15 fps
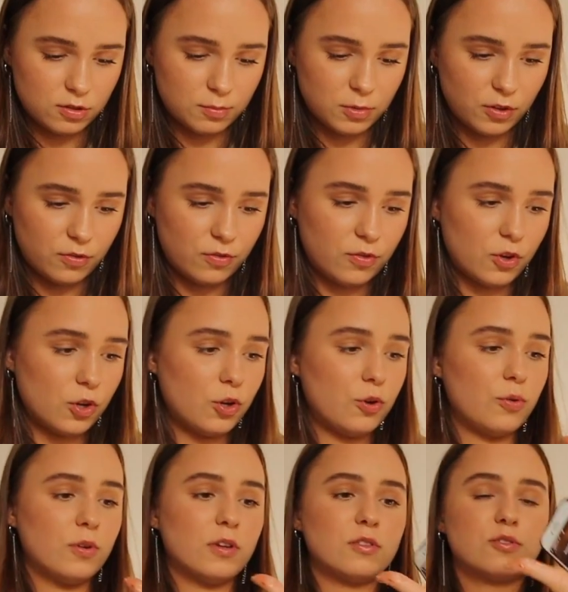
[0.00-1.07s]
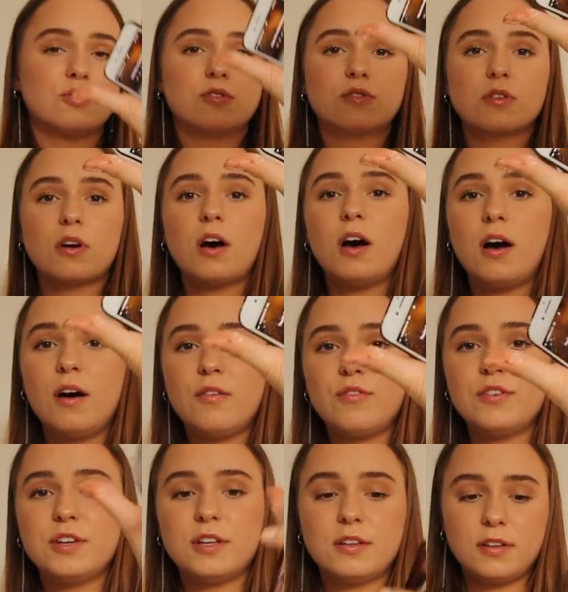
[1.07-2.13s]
My phone is just covered